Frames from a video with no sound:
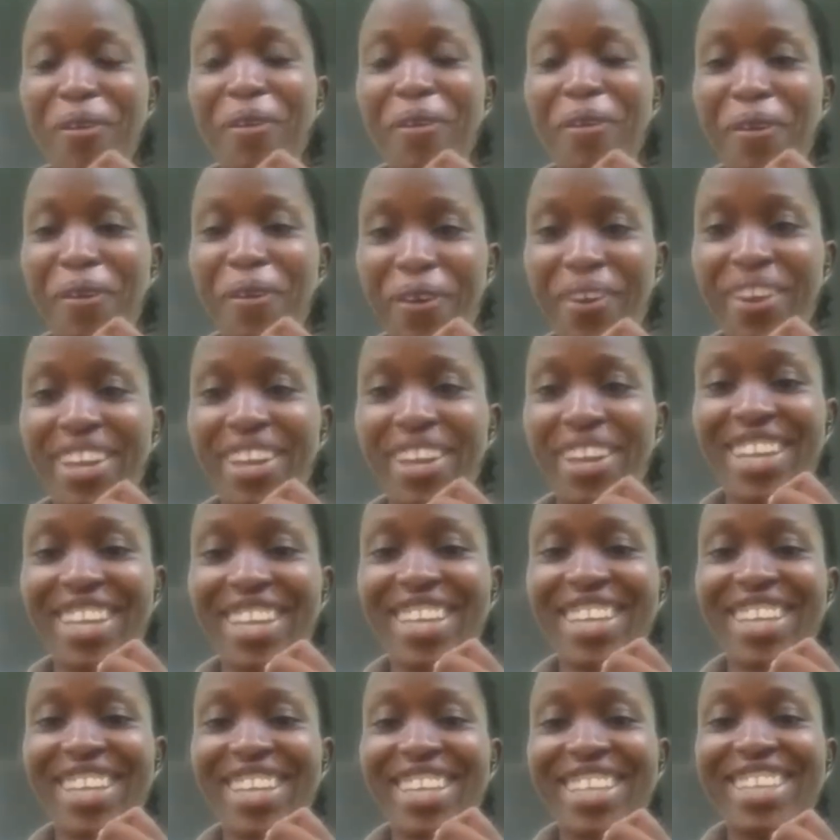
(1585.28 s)
All right.
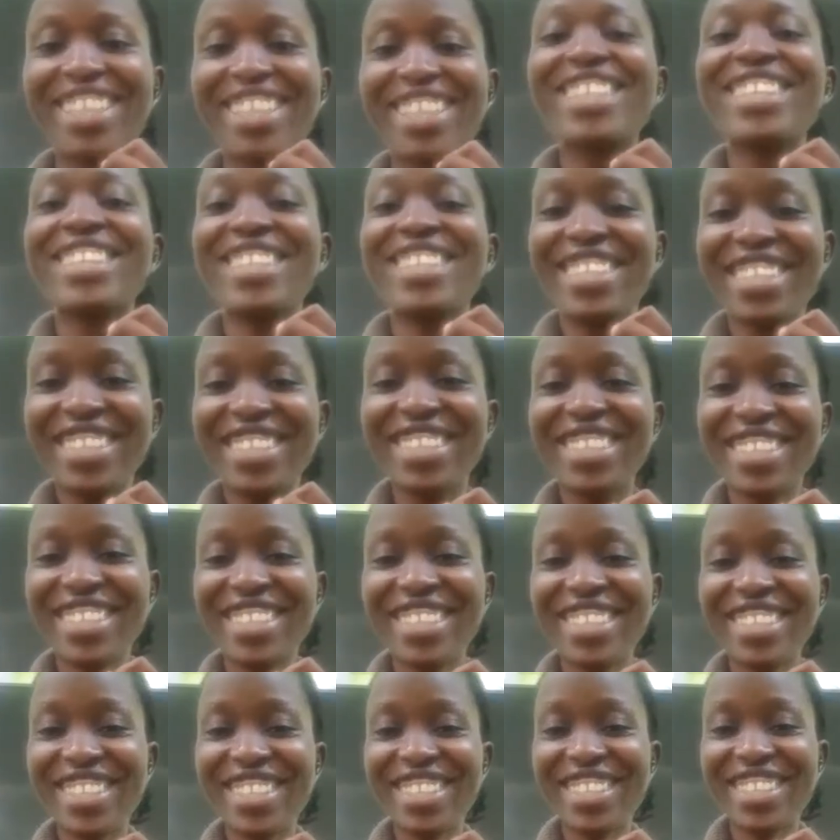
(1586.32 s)
Okay,
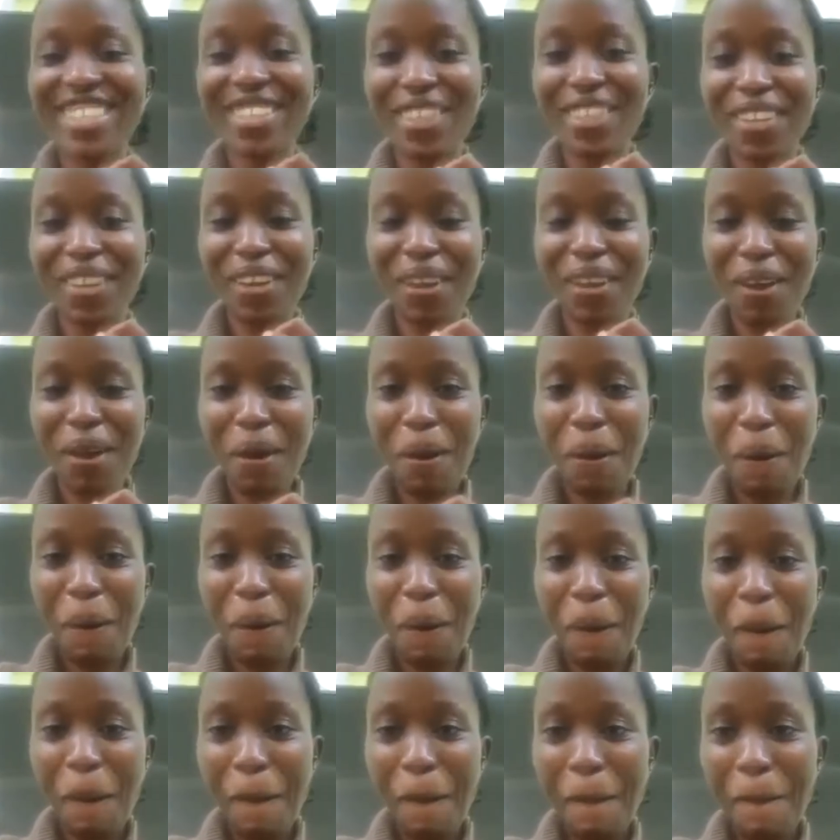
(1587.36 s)
Sawa, we appreciate you
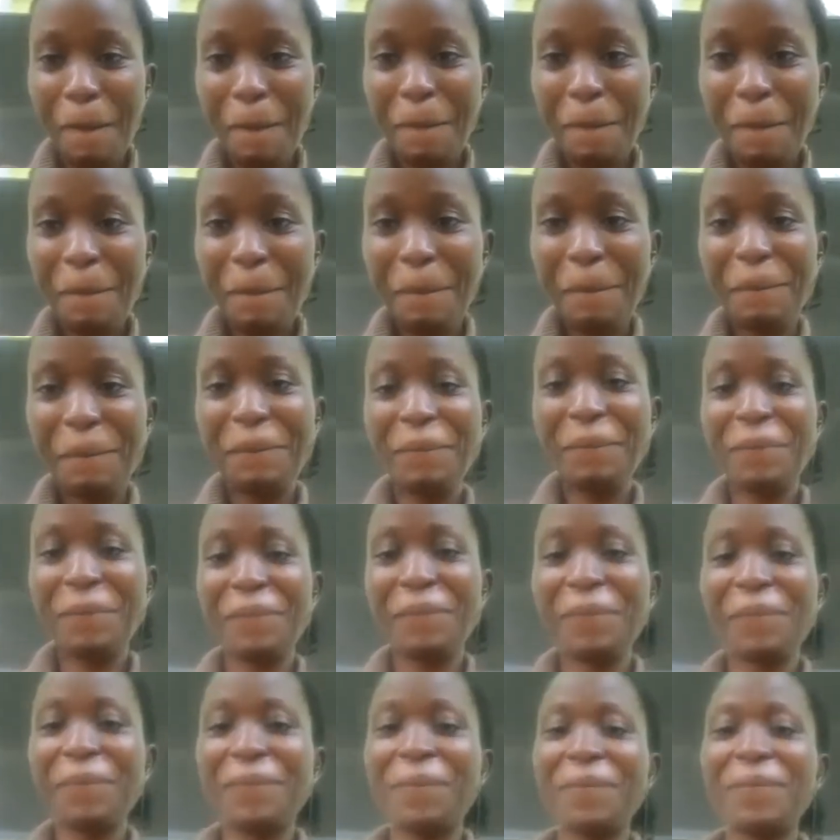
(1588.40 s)
today, and we appreciate
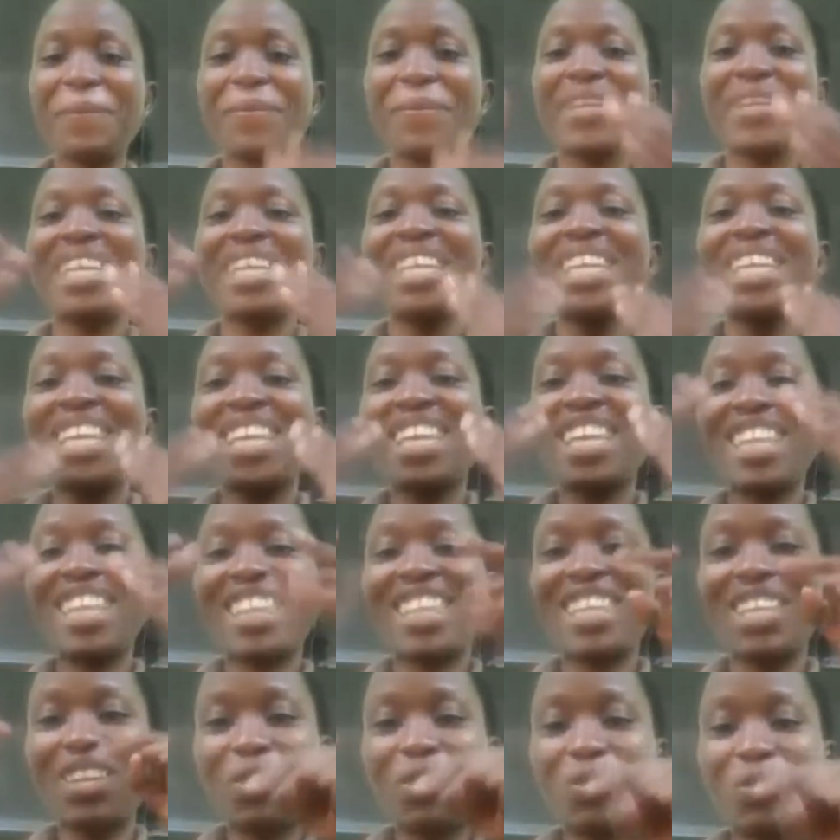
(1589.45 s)
the wonderful work that
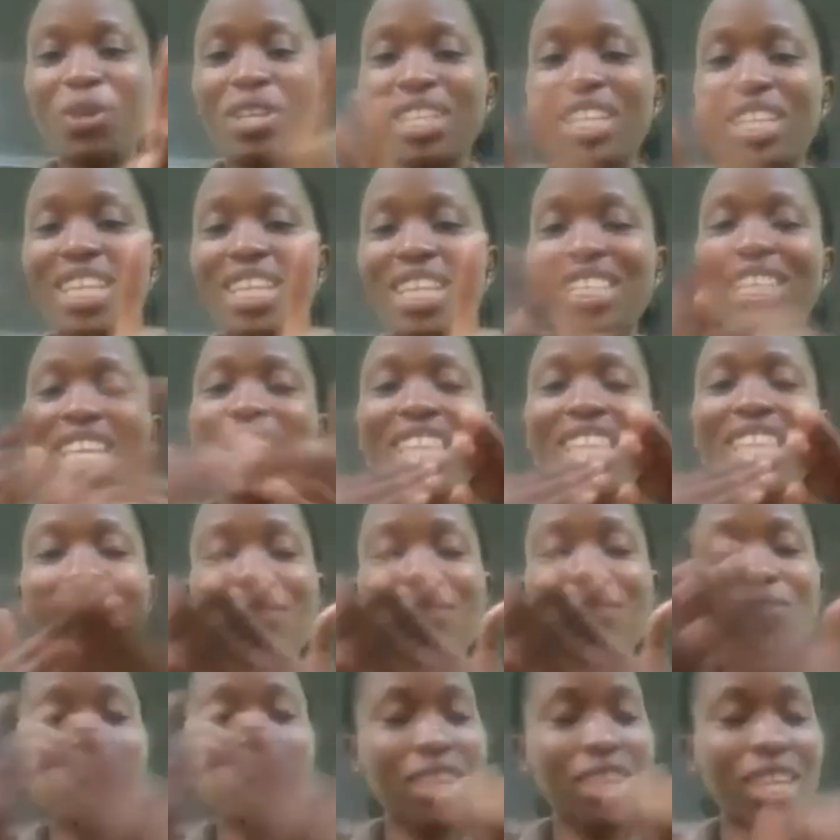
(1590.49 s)
you are doing for us
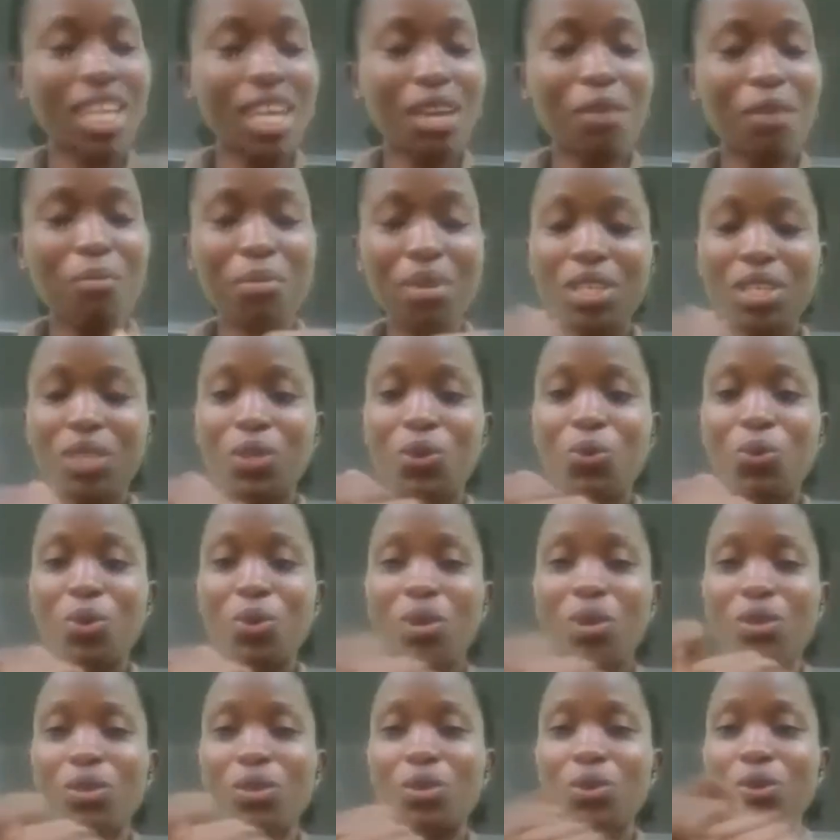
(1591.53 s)
in interpretation
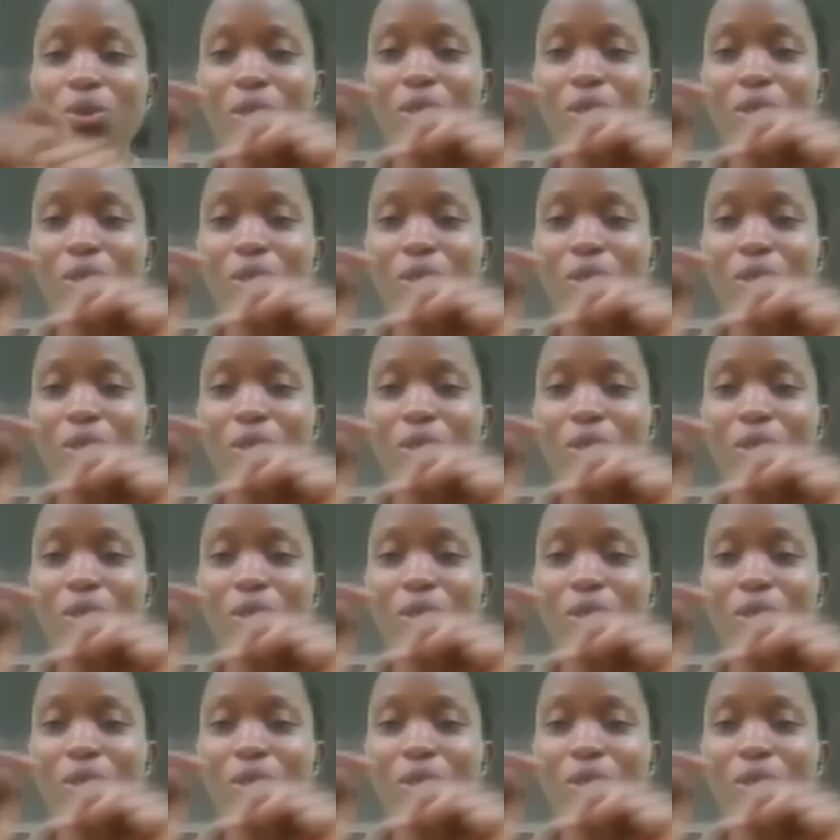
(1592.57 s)
in